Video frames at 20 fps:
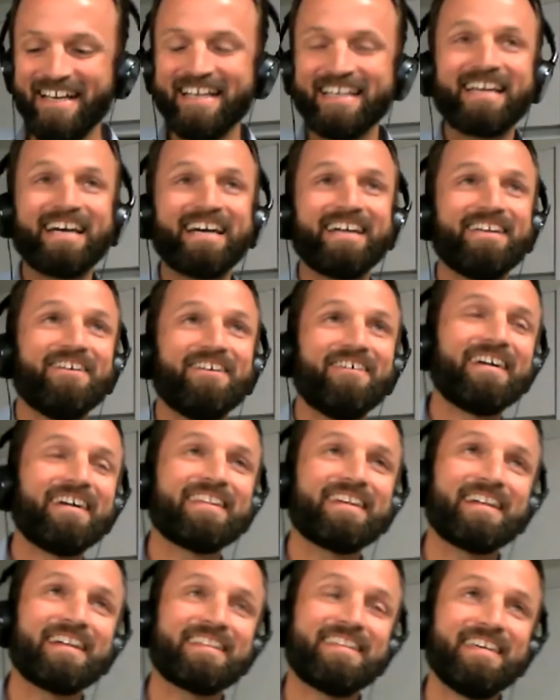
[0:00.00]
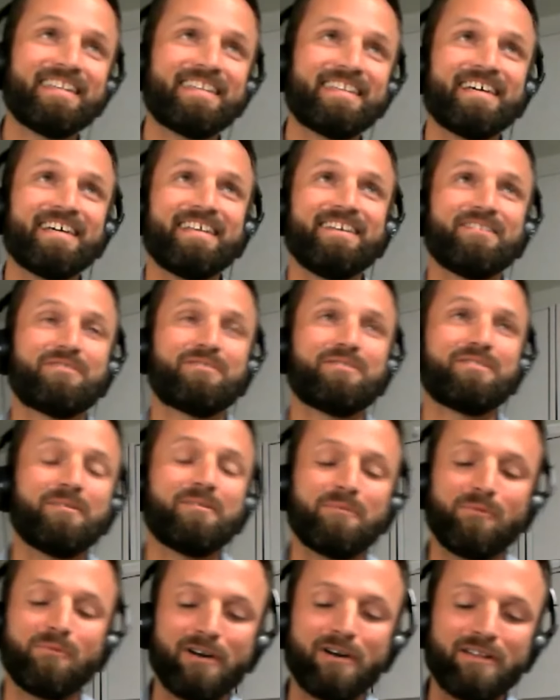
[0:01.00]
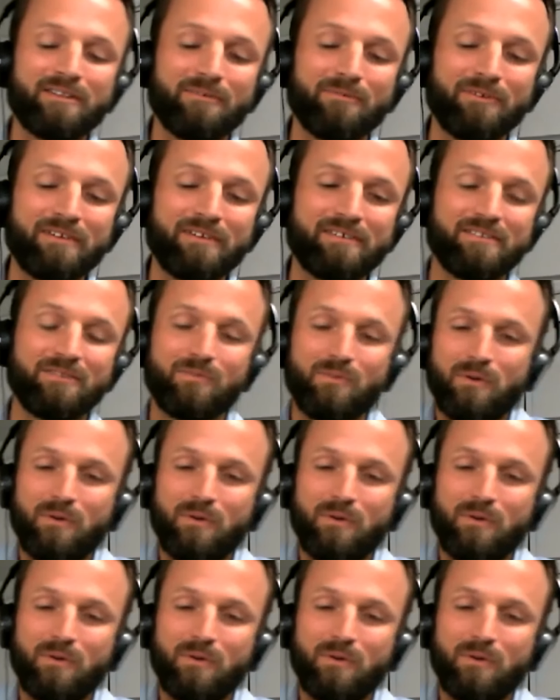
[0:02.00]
yeah, no, I, I, think that is one of the reasons